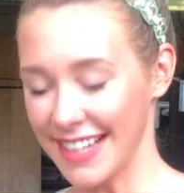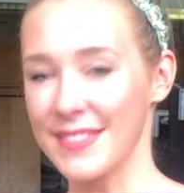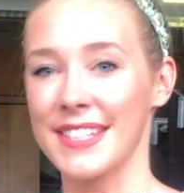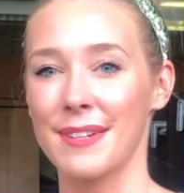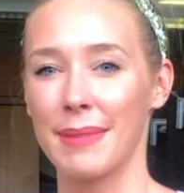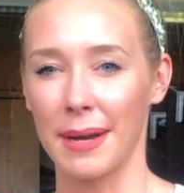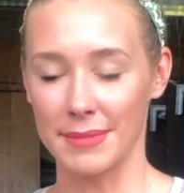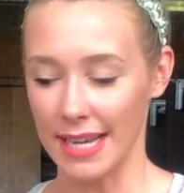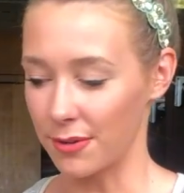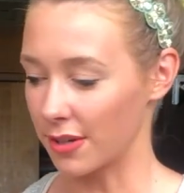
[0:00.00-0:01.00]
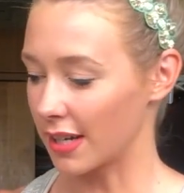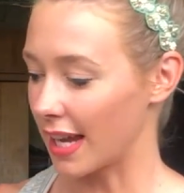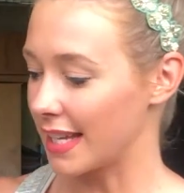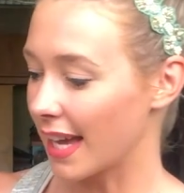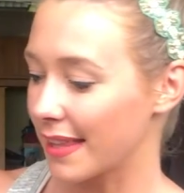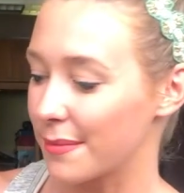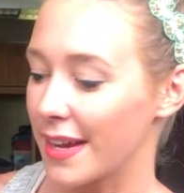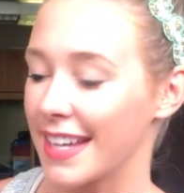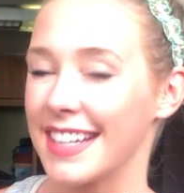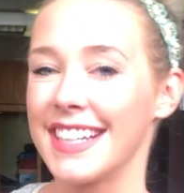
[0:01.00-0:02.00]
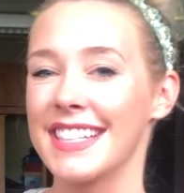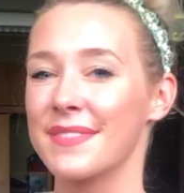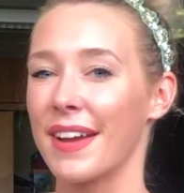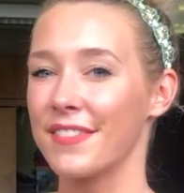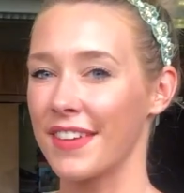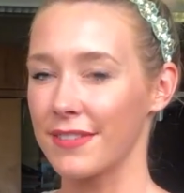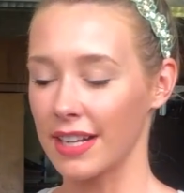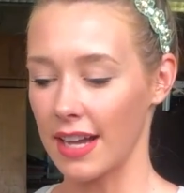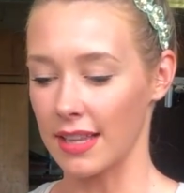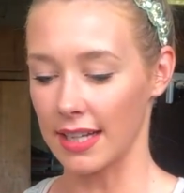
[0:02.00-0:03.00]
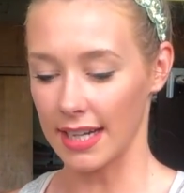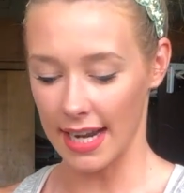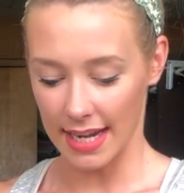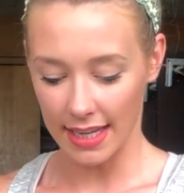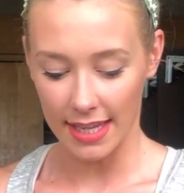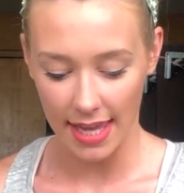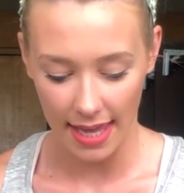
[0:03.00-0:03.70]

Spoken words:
I'm so pumped. I ordered a yellow one. It is my favorite color, and it